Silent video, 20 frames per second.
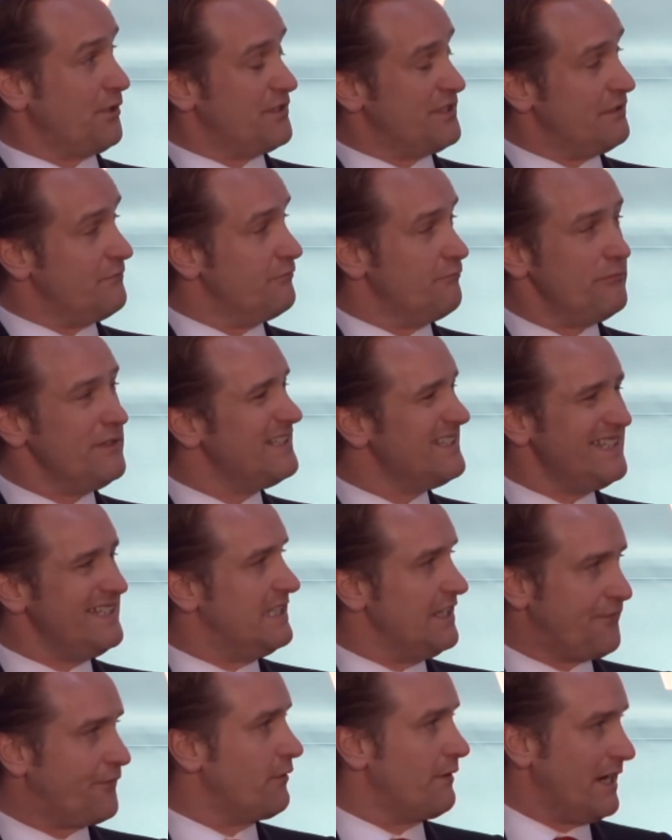really
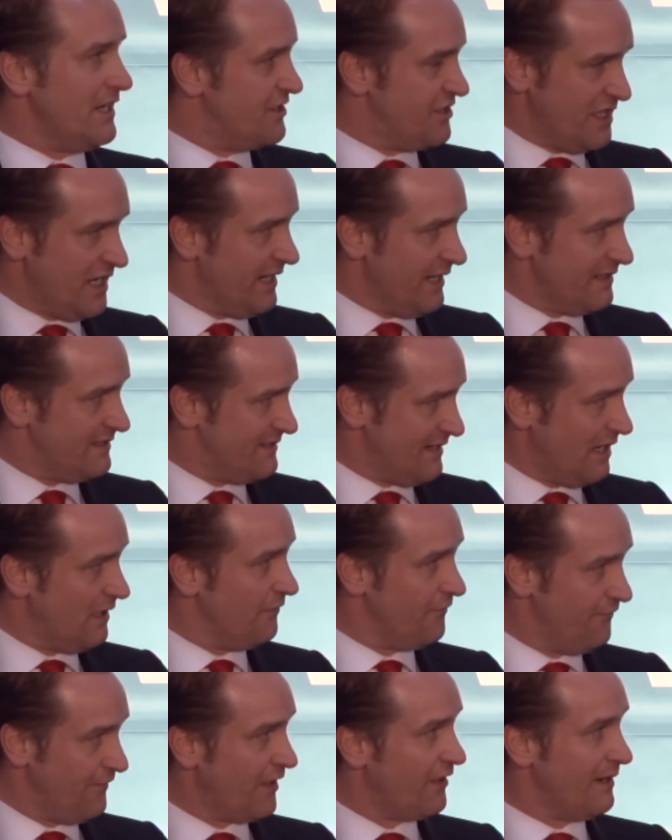differentiate
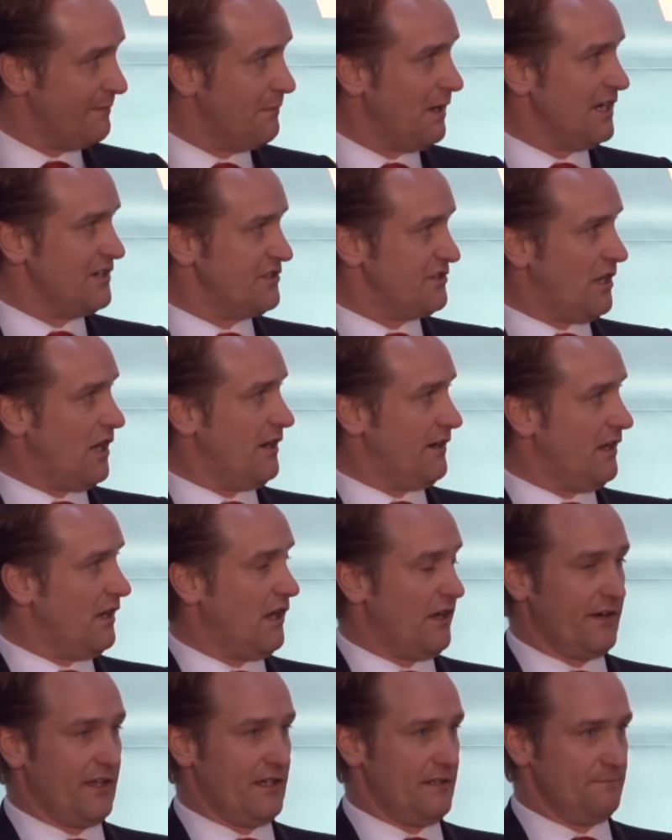itself very much on
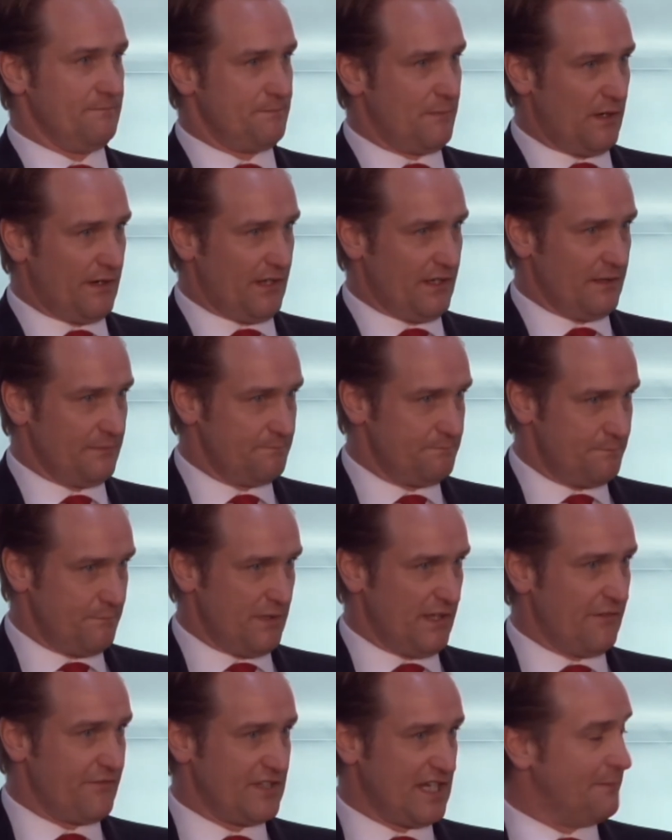a
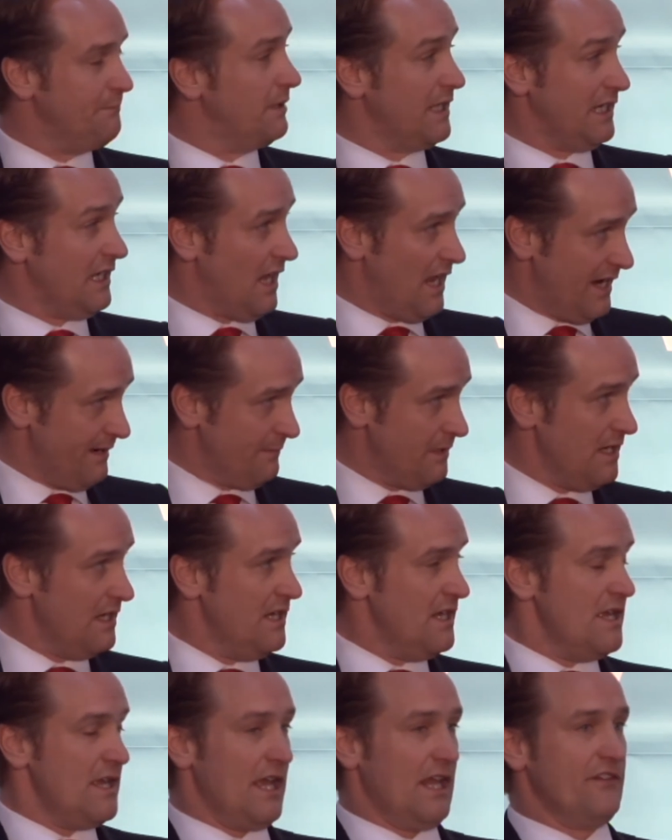assembly line.
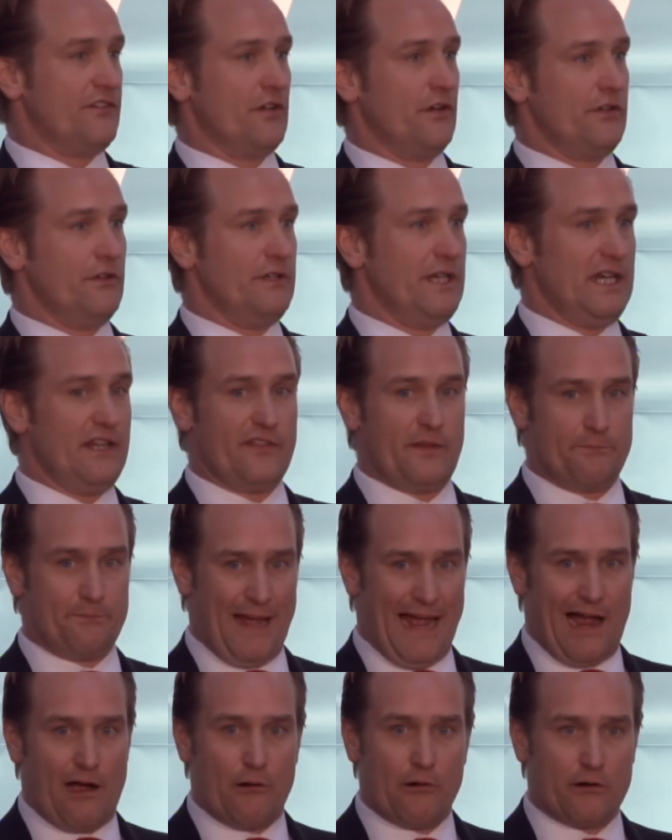And so you needed the
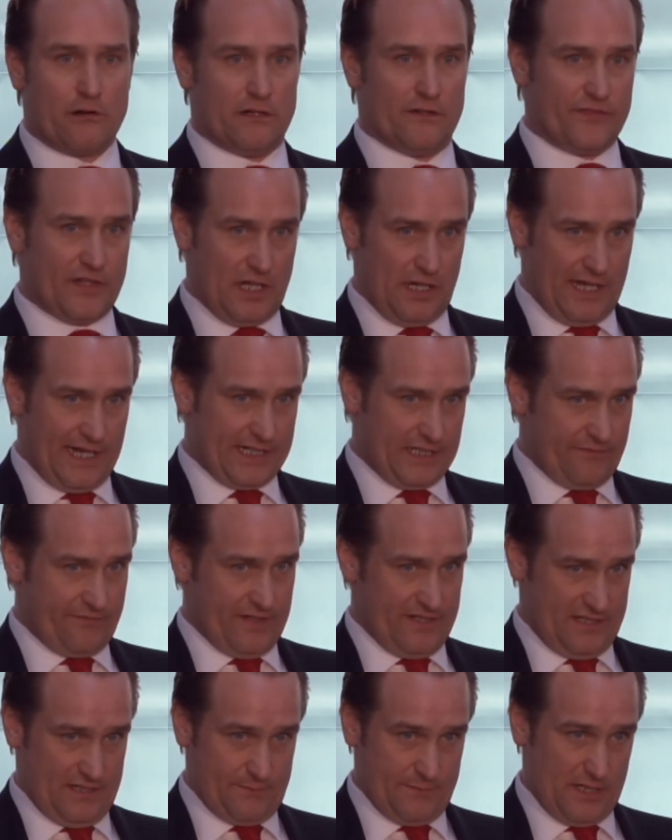power of
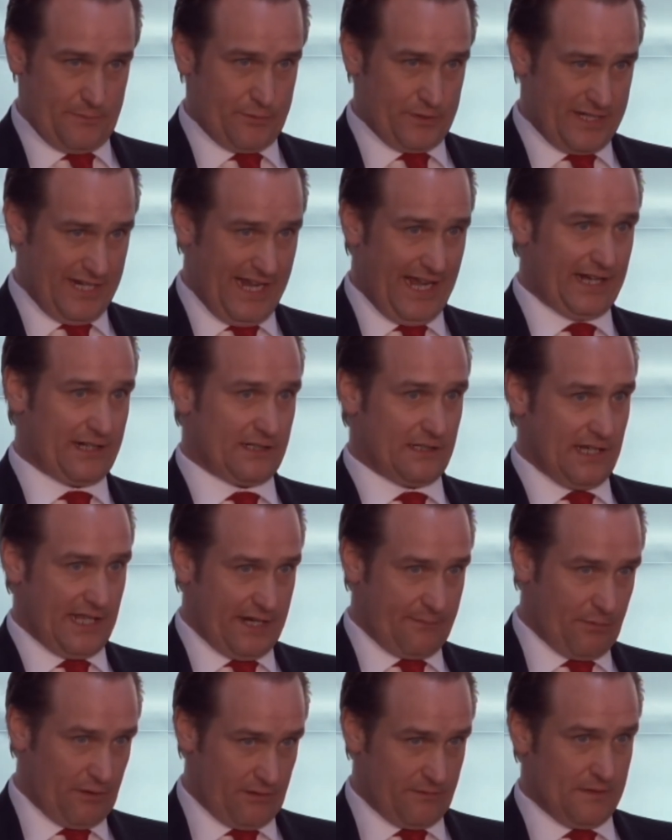collectivism to protect
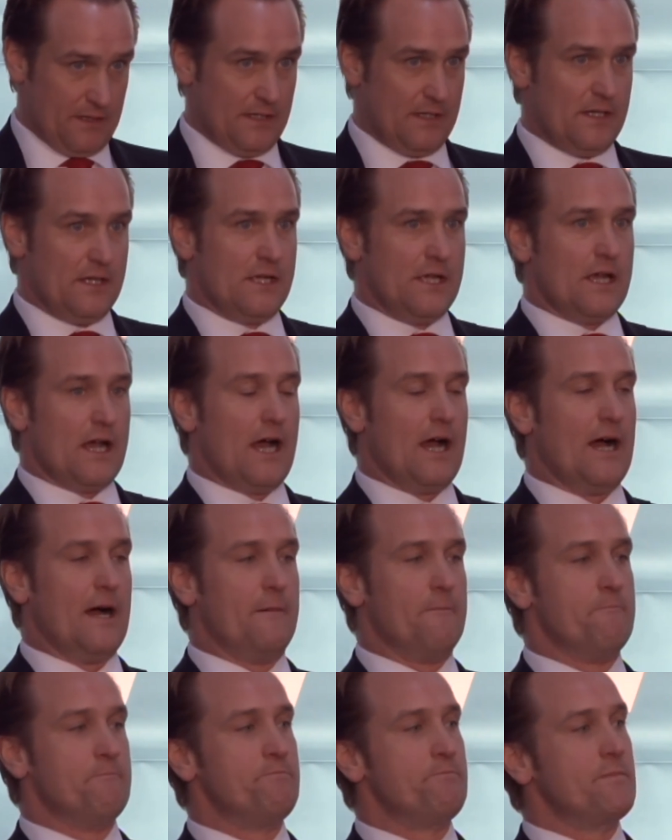labor.
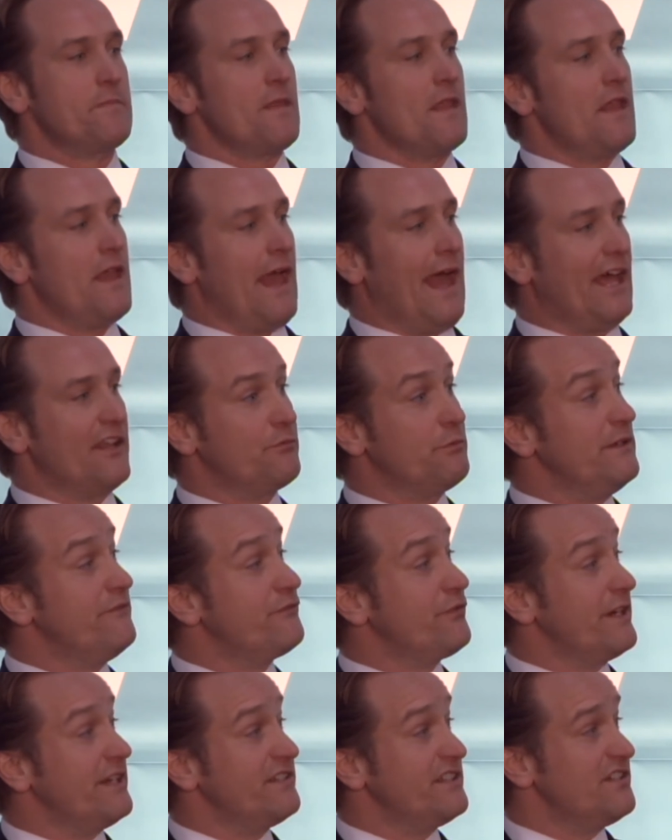As we've
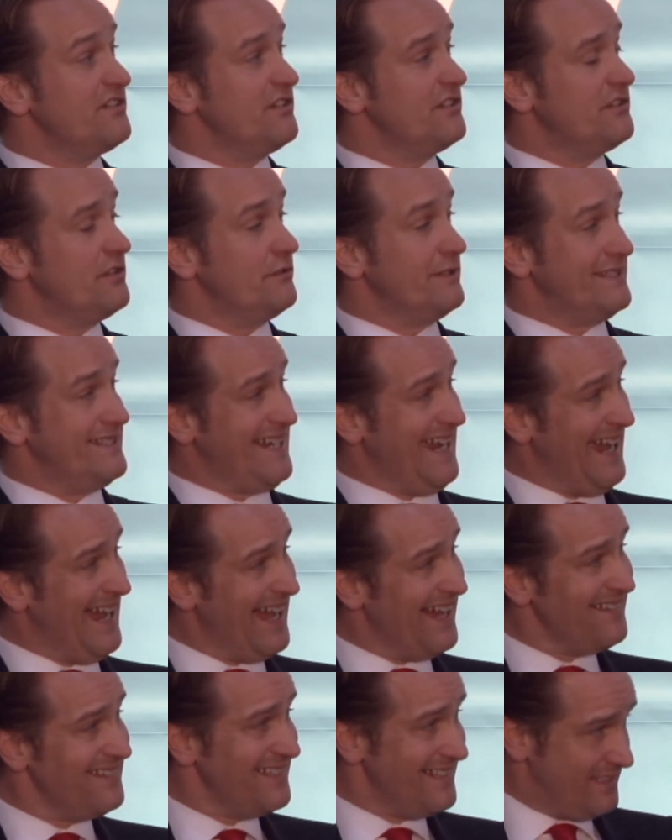transitioned to a
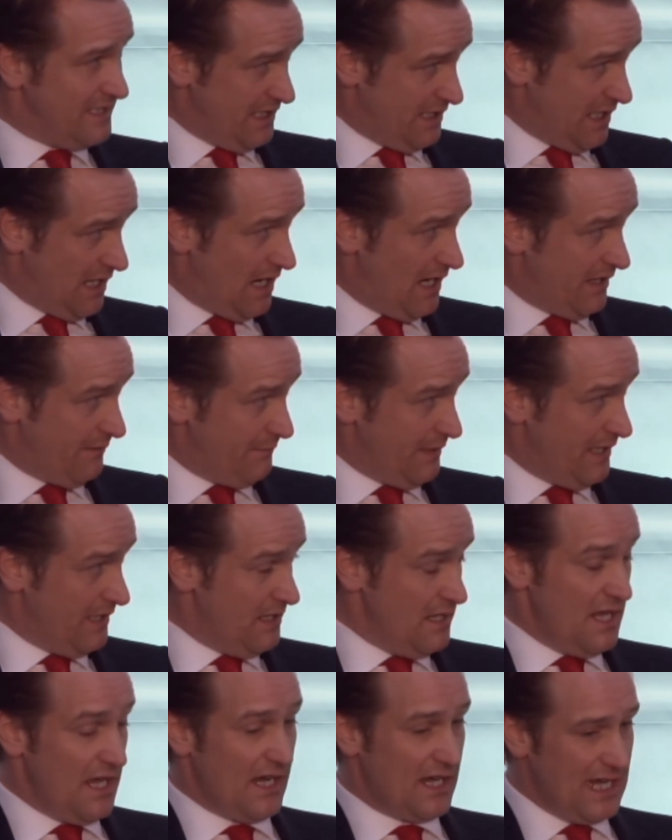talent economy,
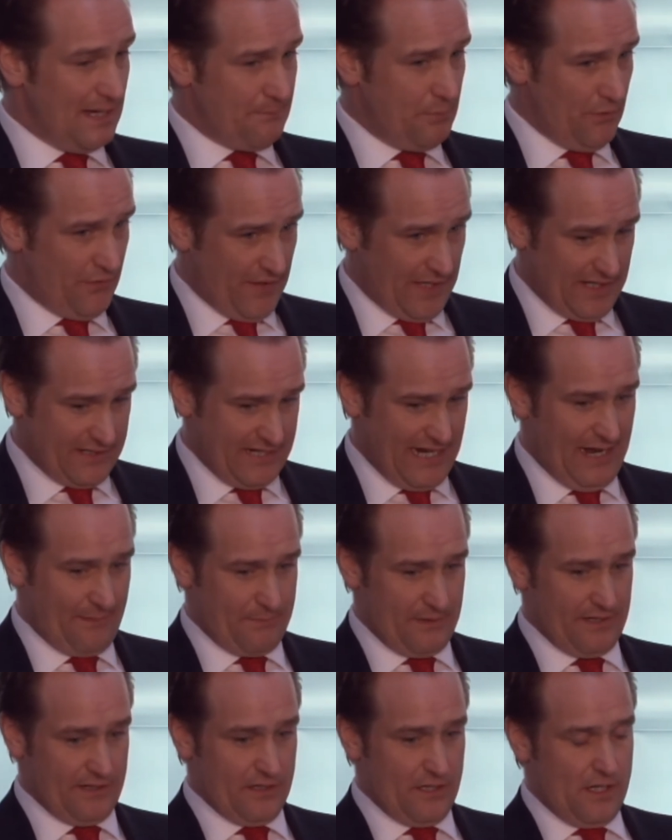a couple things
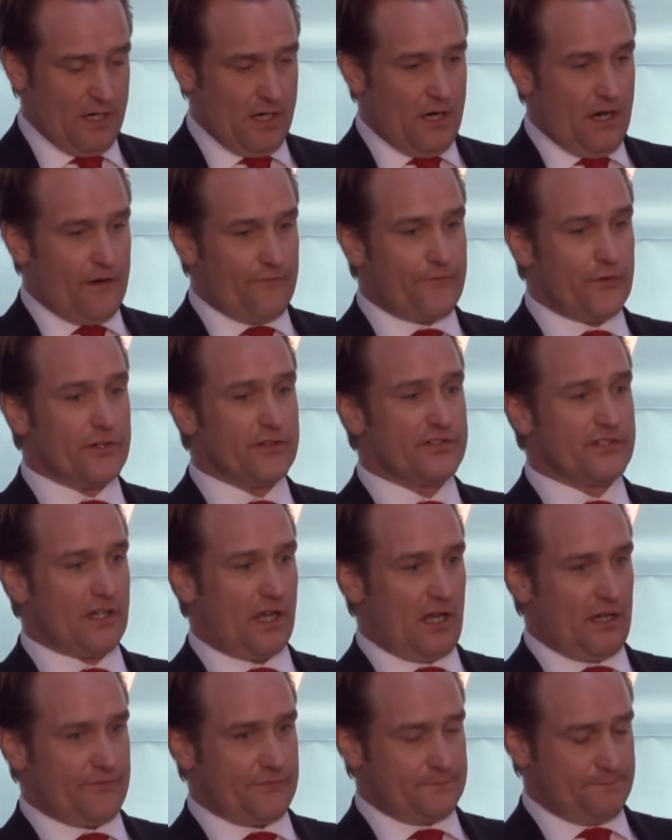happen. First
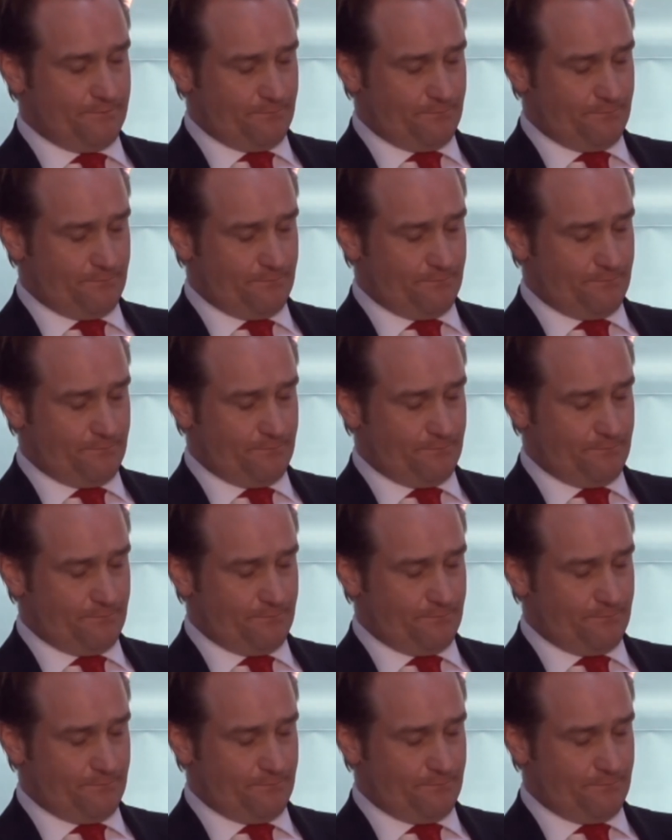off,